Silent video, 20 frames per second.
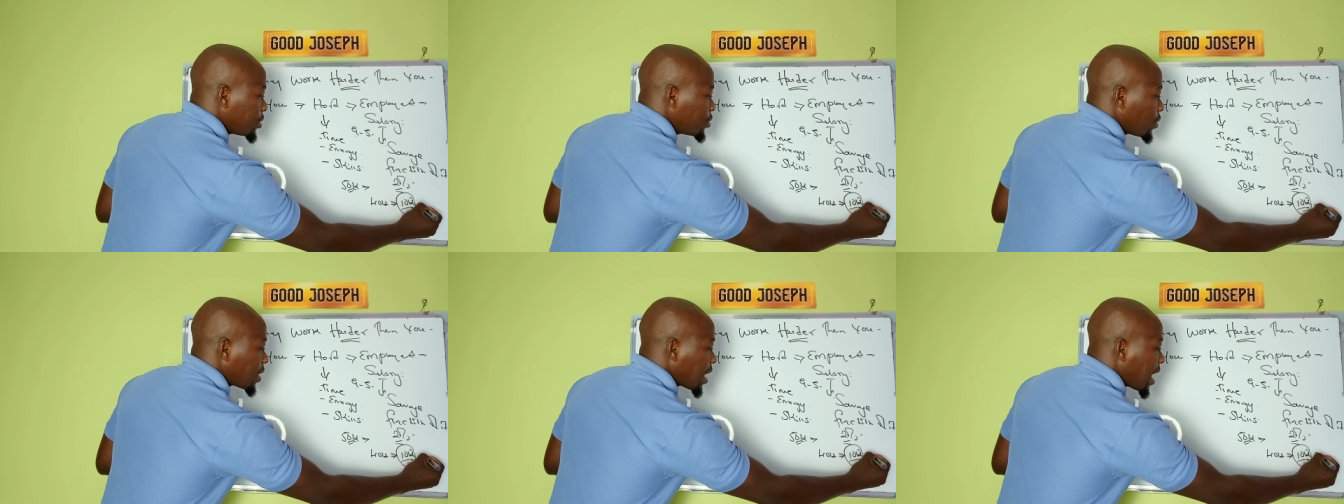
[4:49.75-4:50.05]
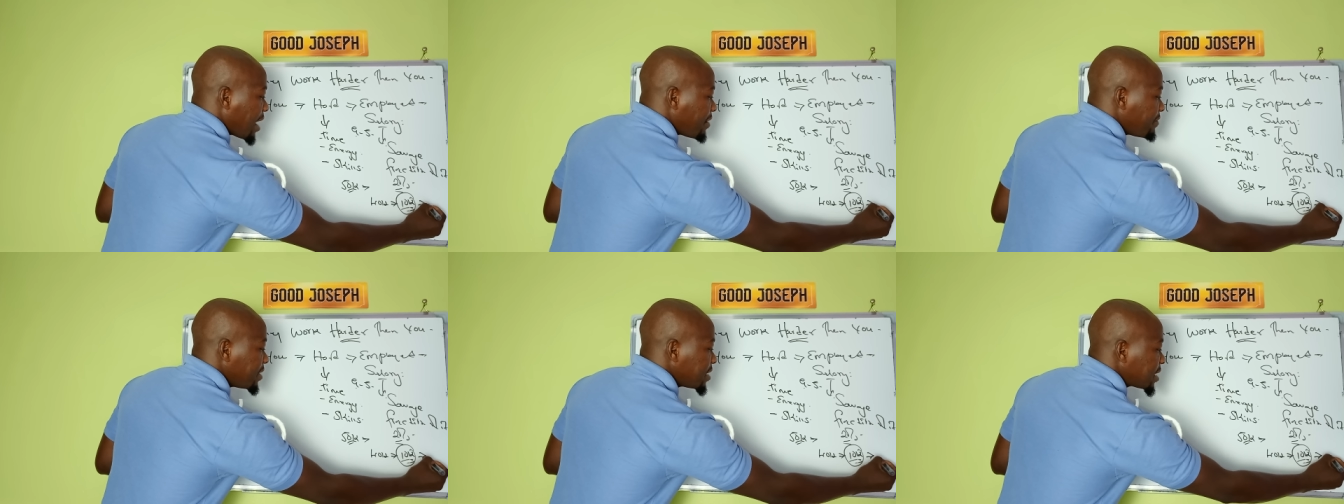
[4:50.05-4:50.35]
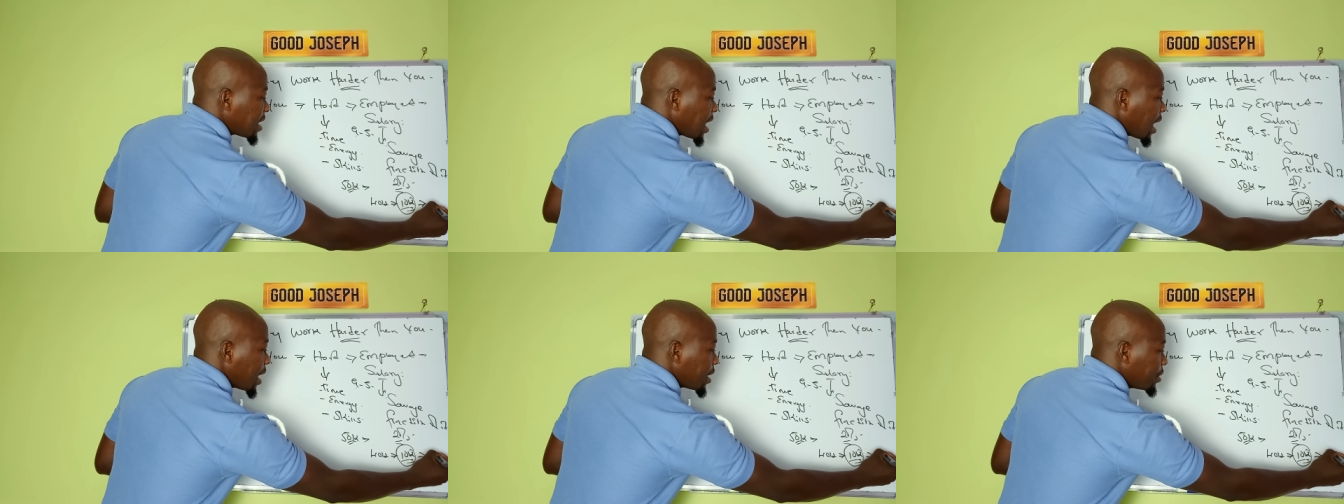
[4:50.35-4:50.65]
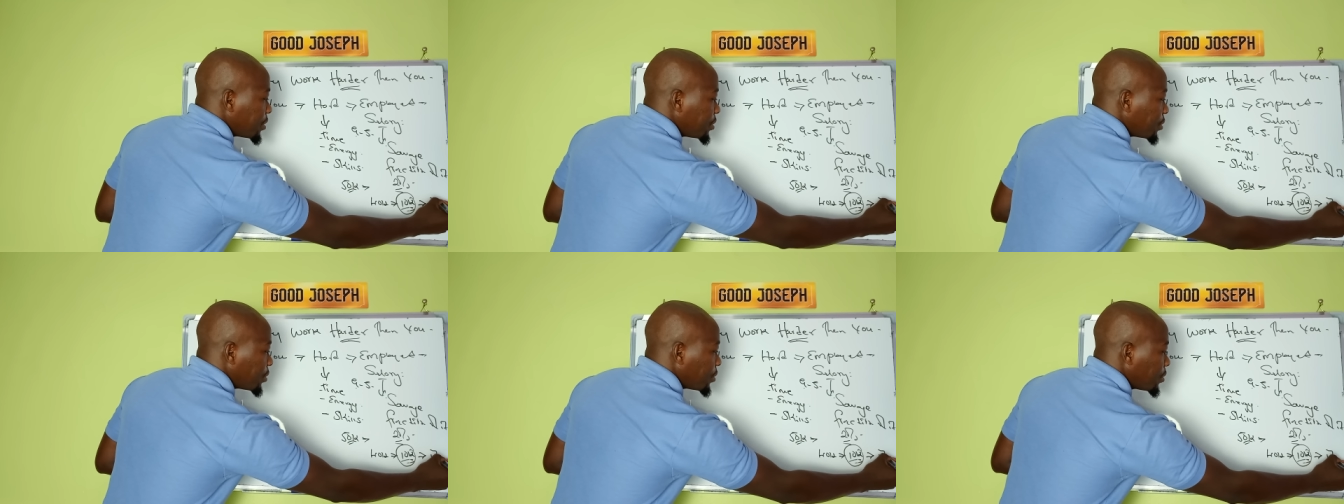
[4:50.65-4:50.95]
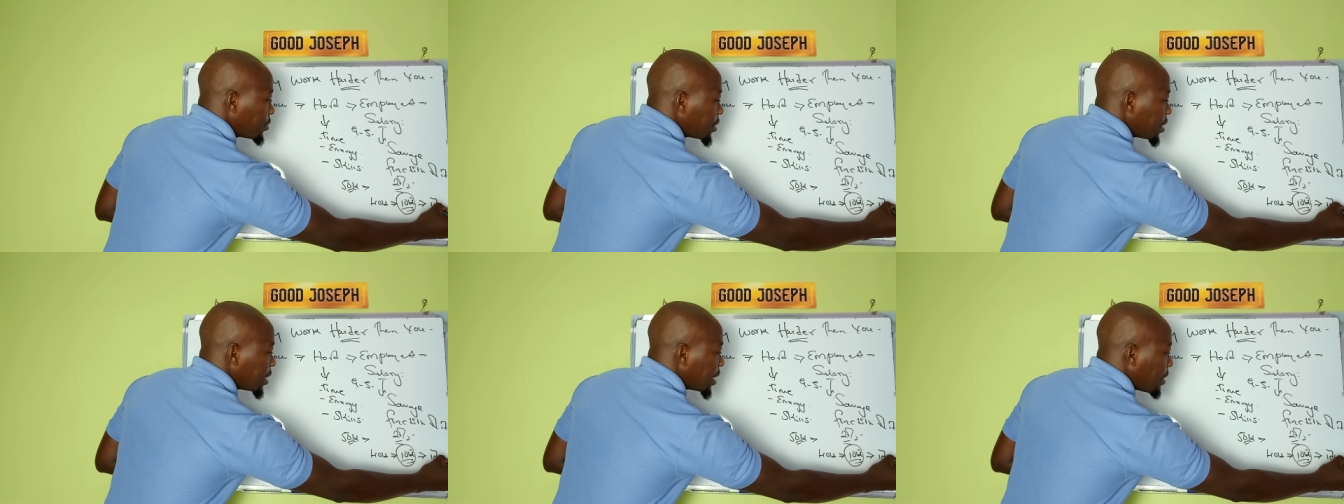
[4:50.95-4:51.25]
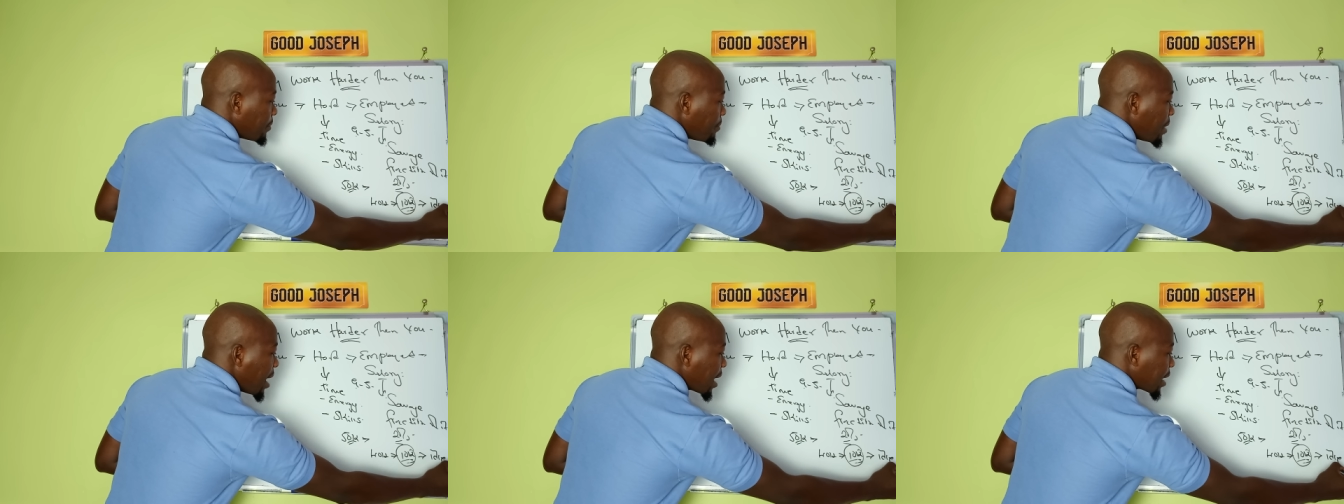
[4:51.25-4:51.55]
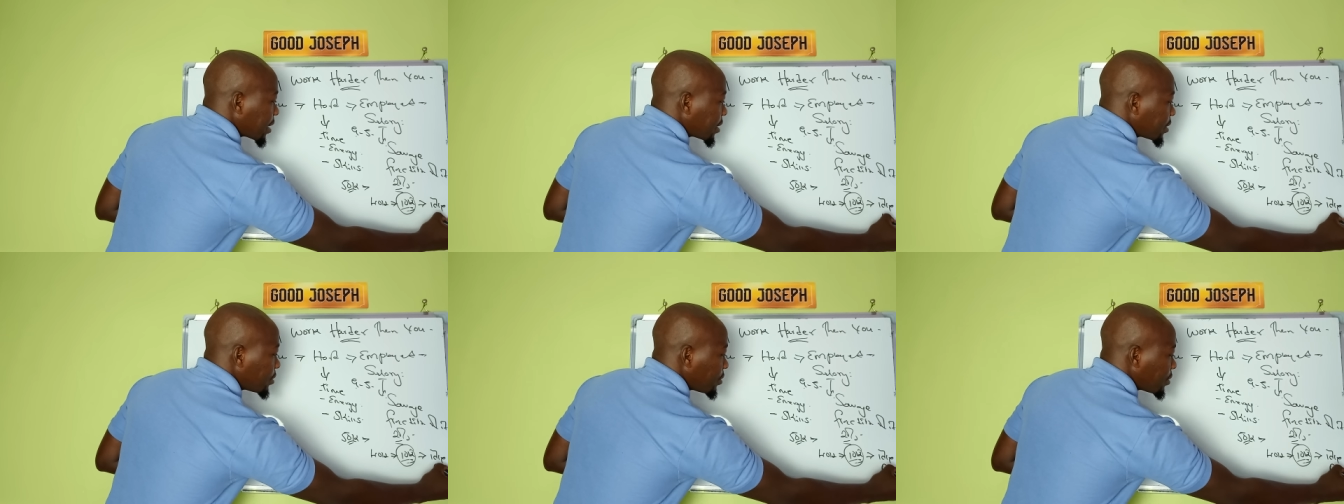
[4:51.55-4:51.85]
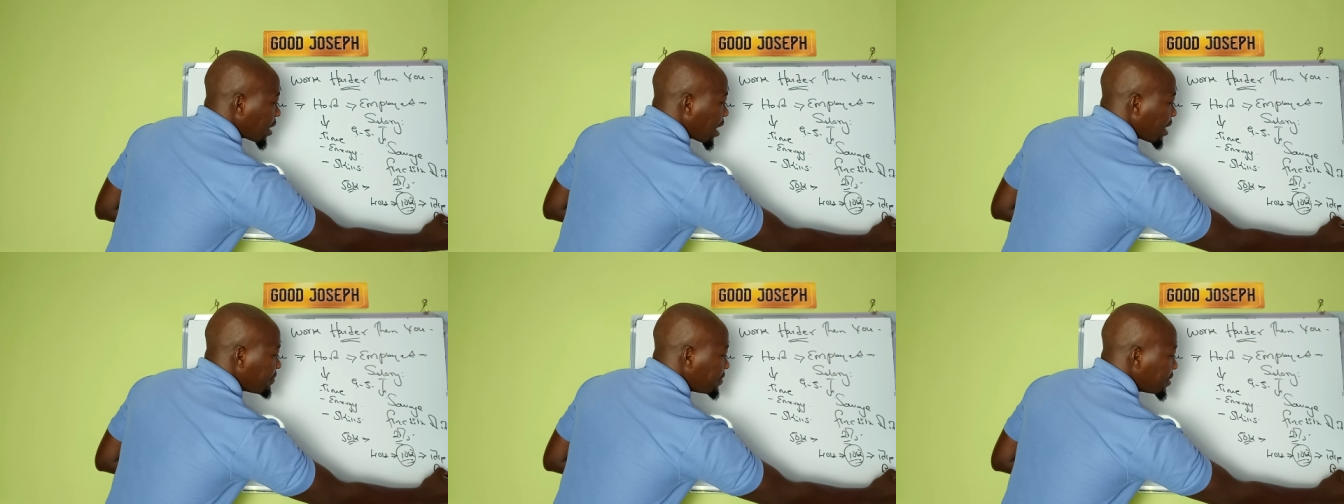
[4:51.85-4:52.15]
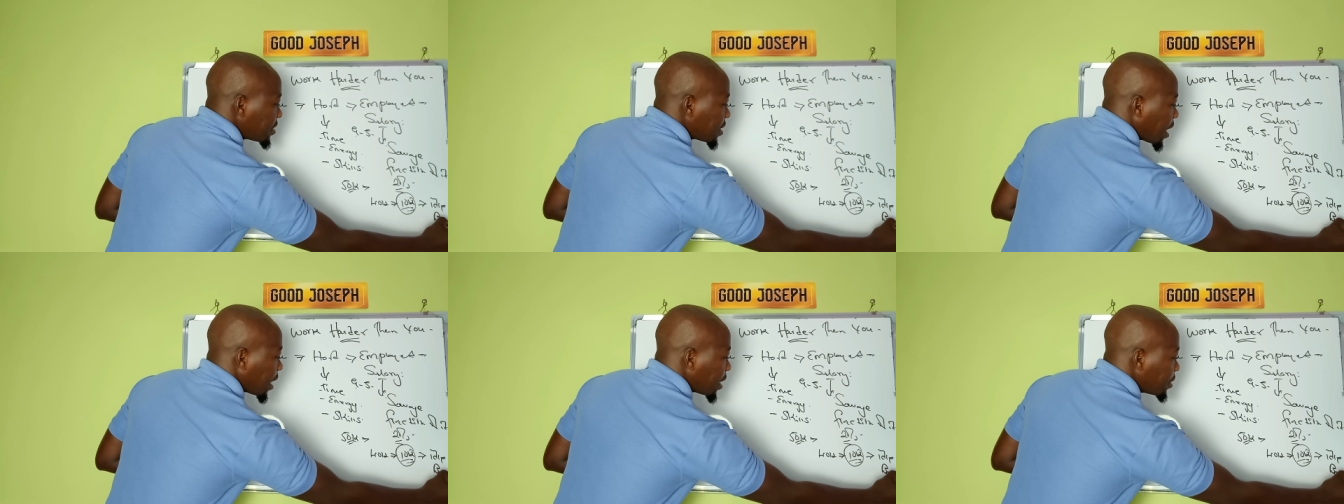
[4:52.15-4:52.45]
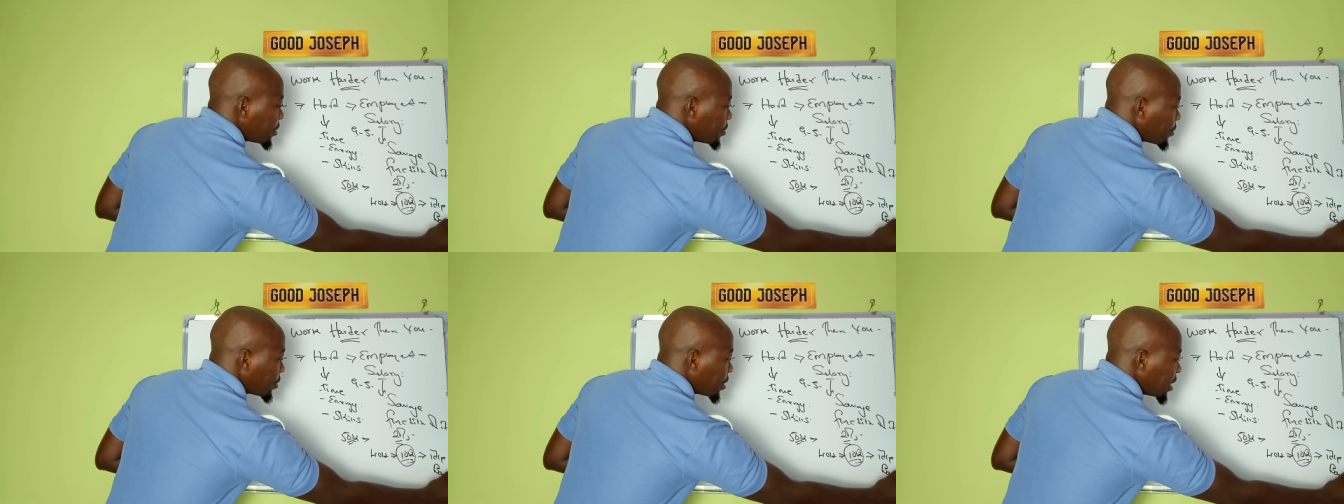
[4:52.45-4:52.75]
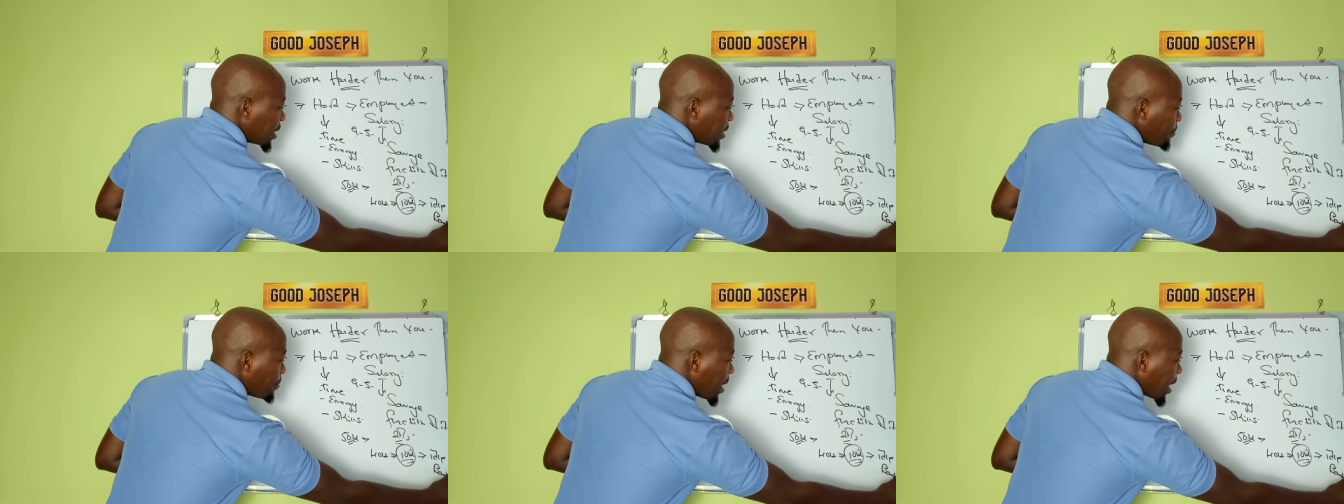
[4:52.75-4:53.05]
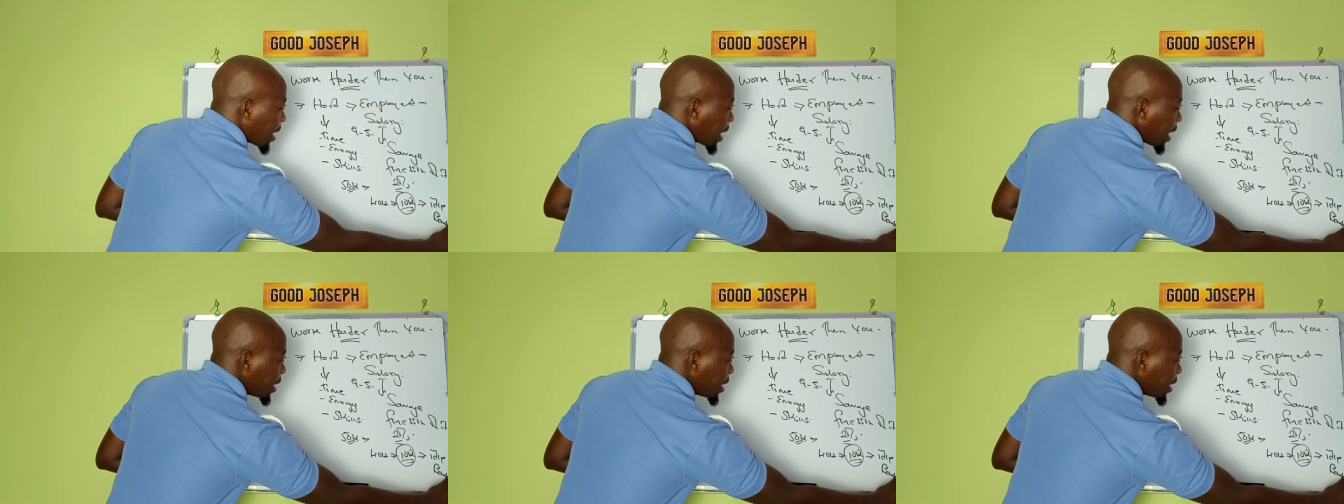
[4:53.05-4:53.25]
don't have it idle in a bank. Don't have it idle in a bank.